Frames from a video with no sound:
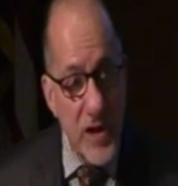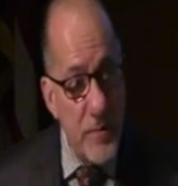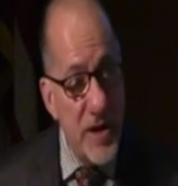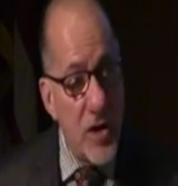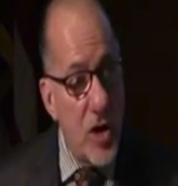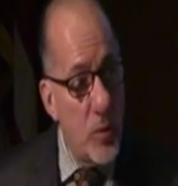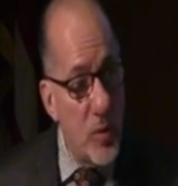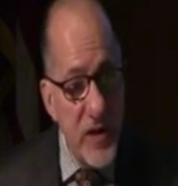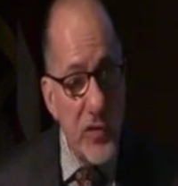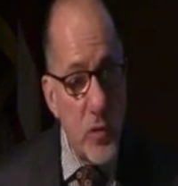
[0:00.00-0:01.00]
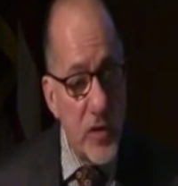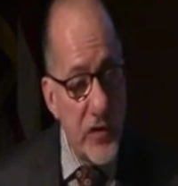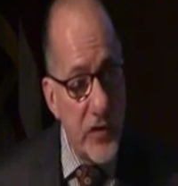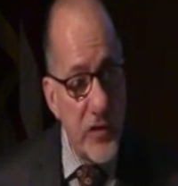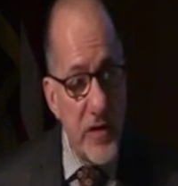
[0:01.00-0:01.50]
commit our
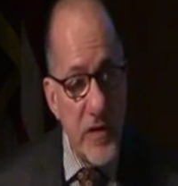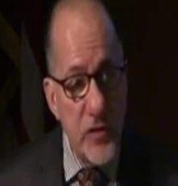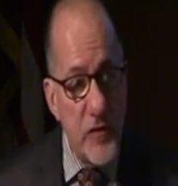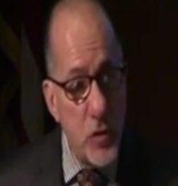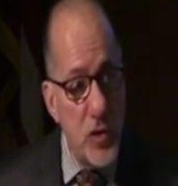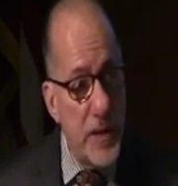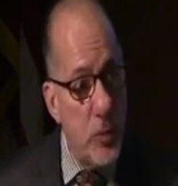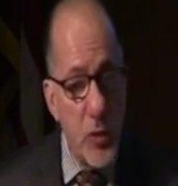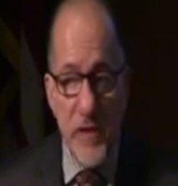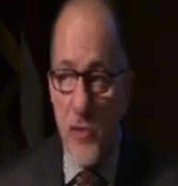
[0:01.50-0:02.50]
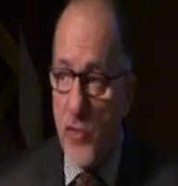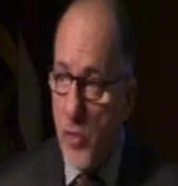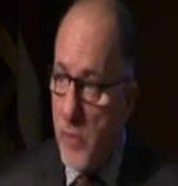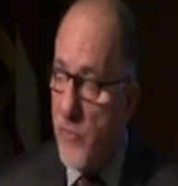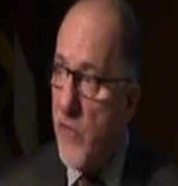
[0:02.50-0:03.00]
resources to this fully, both in
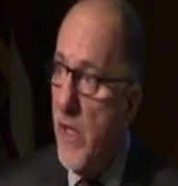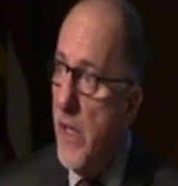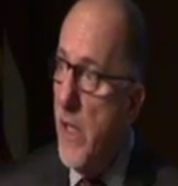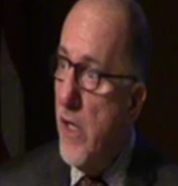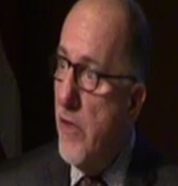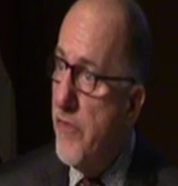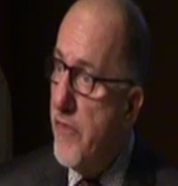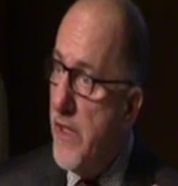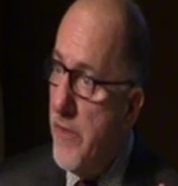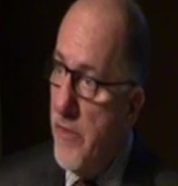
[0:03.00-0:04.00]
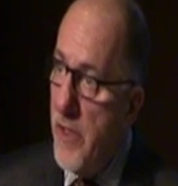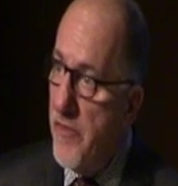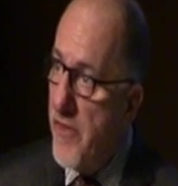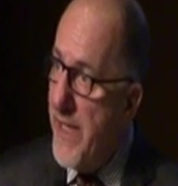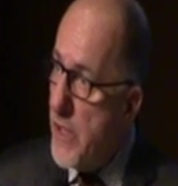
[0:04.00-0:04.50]
terms of
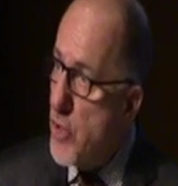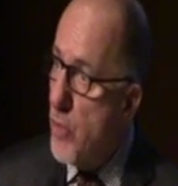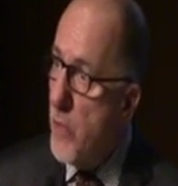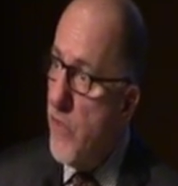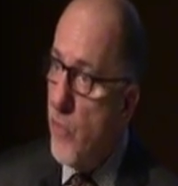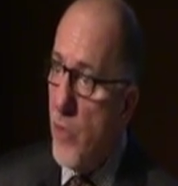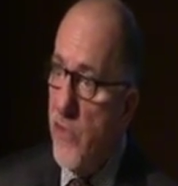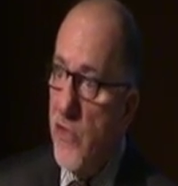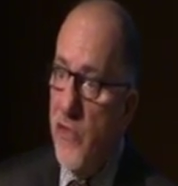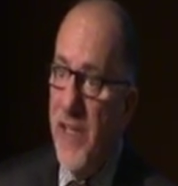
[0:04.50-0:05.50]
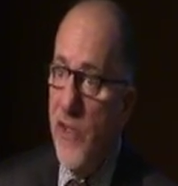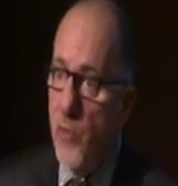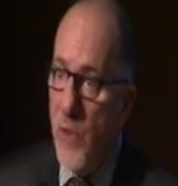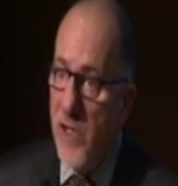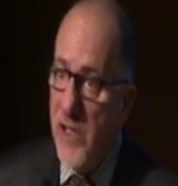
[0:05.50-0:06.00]
financial resources as
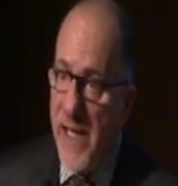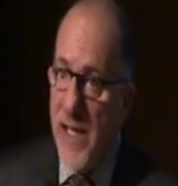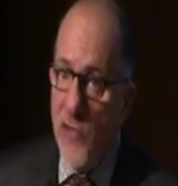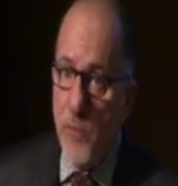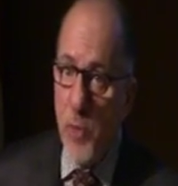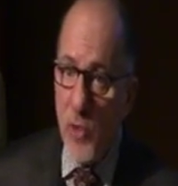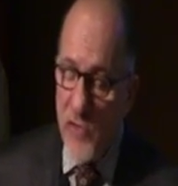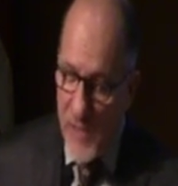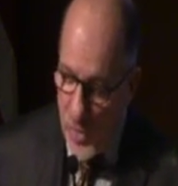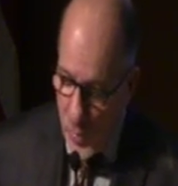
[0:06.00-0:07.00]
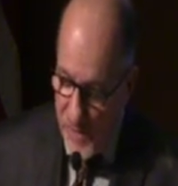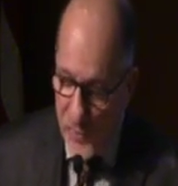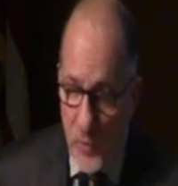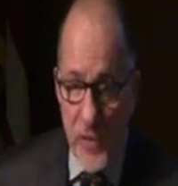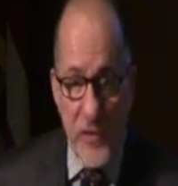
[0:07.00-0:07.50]
well as personnel
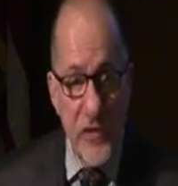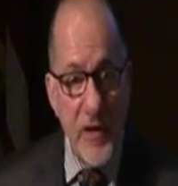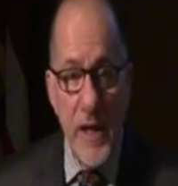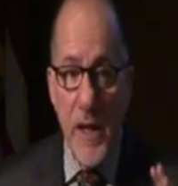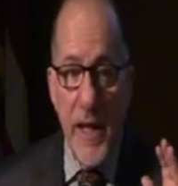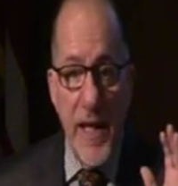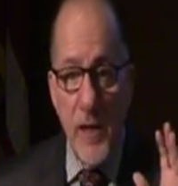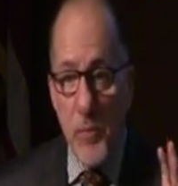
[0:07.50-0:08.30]
resources. And the